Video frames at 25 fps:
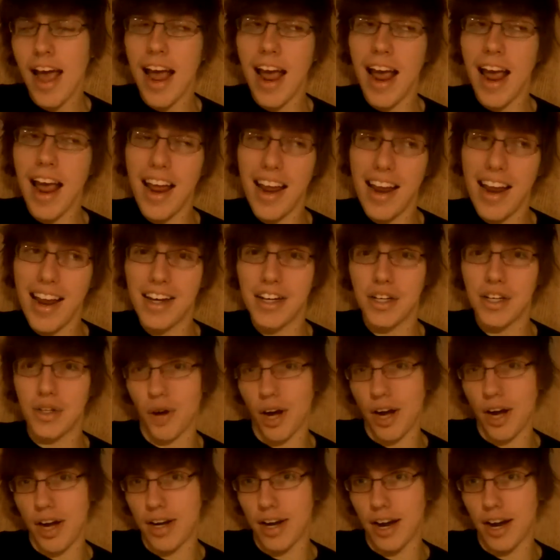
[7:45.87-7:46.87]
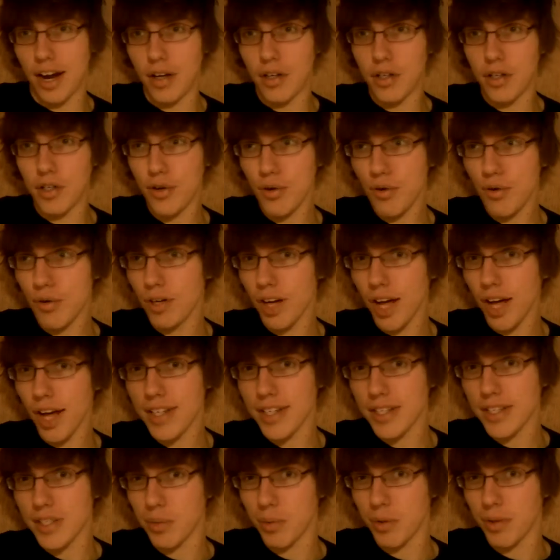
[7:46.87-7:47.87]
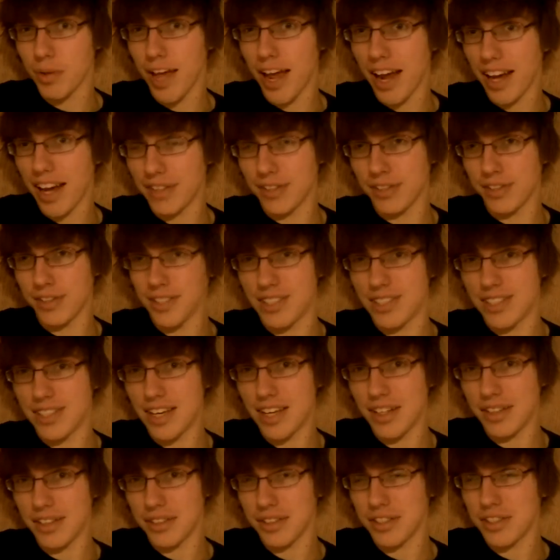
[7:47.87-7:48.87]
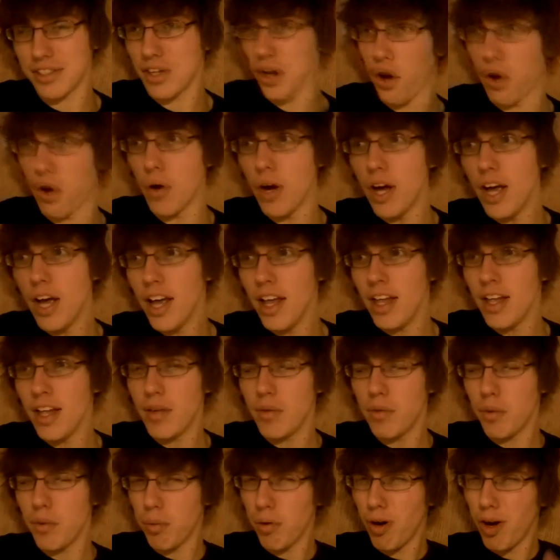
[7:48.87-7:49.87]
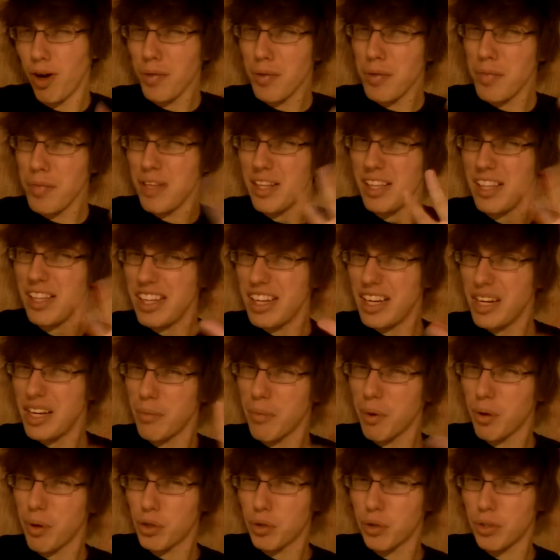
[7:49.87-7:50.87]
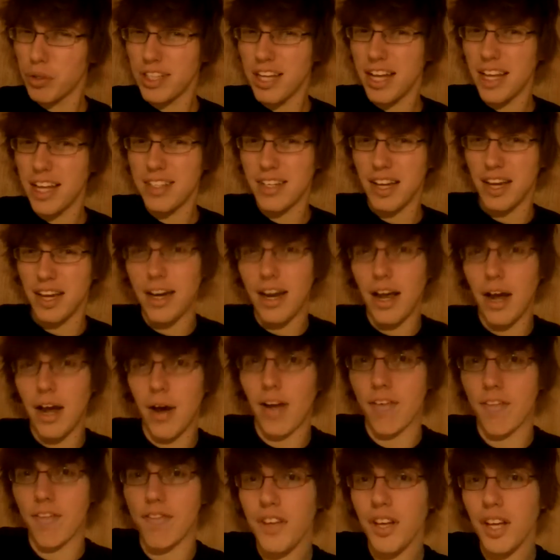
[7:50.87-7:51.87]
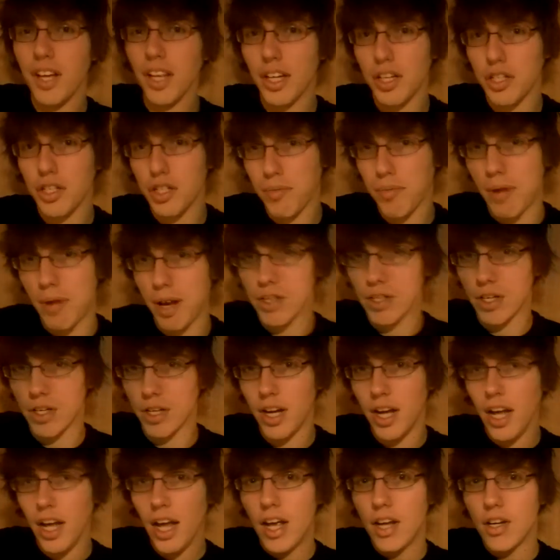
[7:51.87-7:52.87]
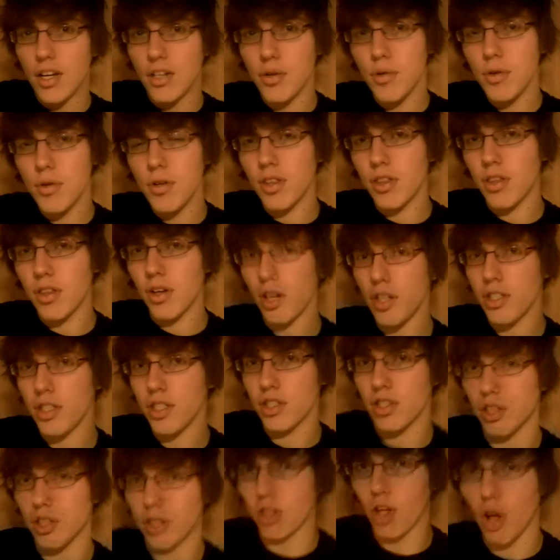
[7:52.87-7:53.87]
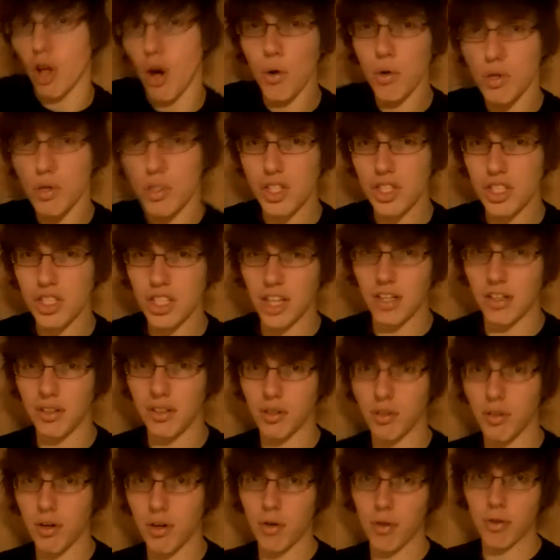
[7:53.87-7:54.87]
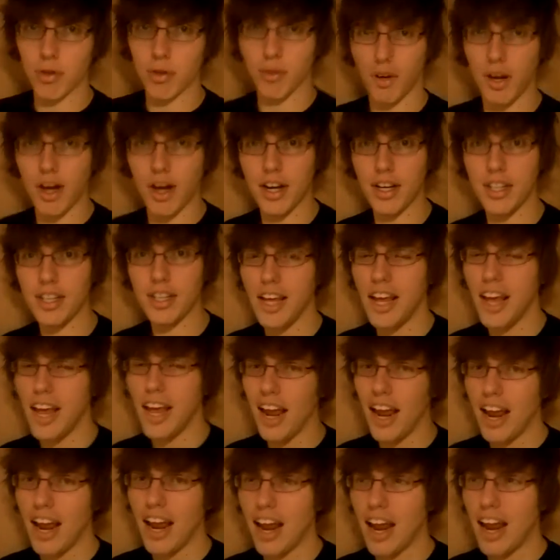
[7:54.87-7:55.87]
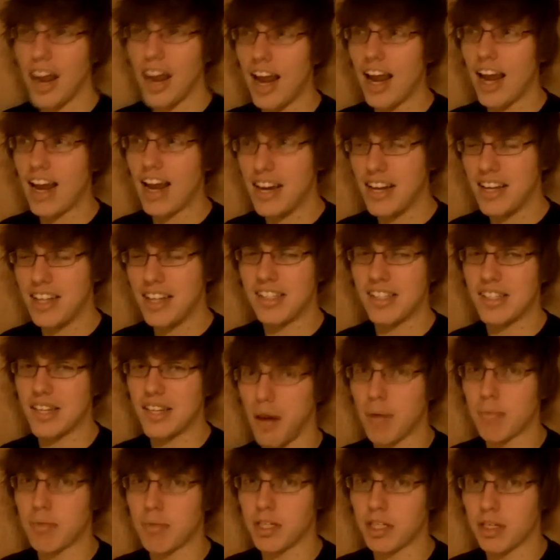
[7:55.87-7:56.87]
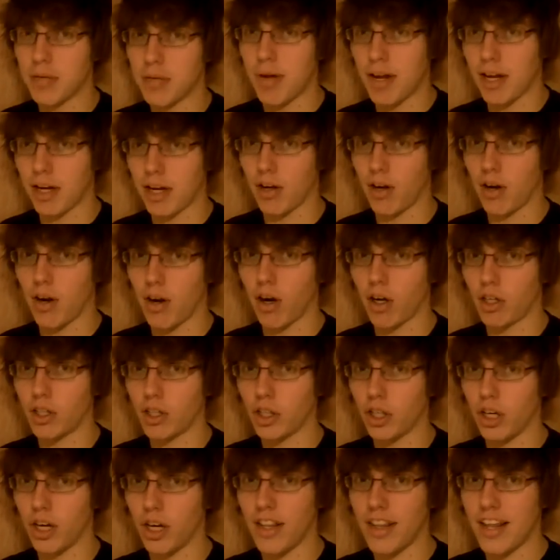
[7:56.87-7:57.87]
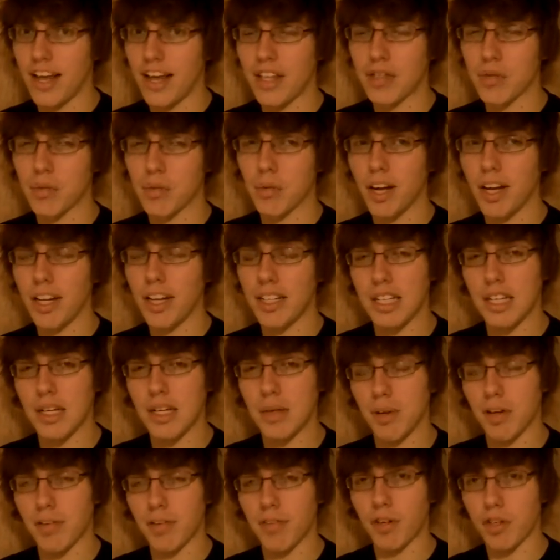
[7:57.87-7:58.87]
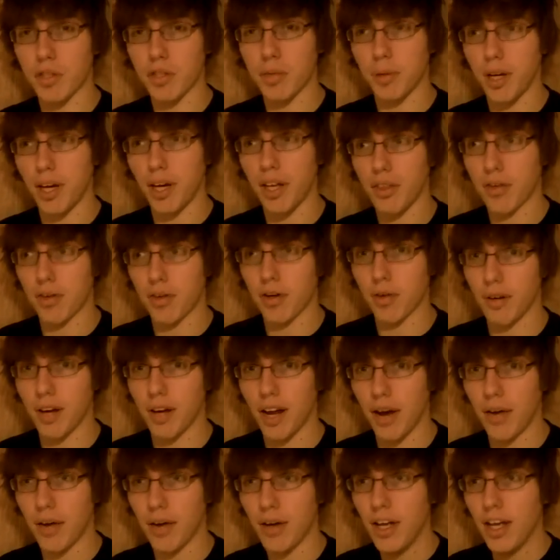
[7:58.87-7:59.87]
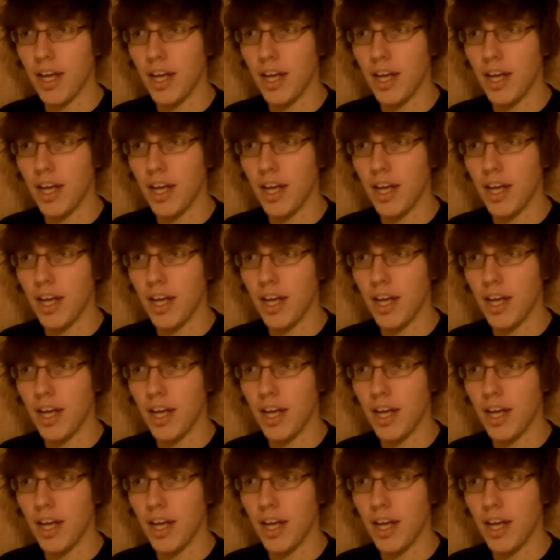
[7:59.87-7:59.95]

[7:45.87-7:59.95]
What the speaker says: and Great Knight, two classes with excellent skills. So we'll probably be leaning more towards that side. Now, I feel like I should mention, due to Tharja's low skill growth rate, it is tempting to make her an Archer, and that's what I did in my first playthrough. Now,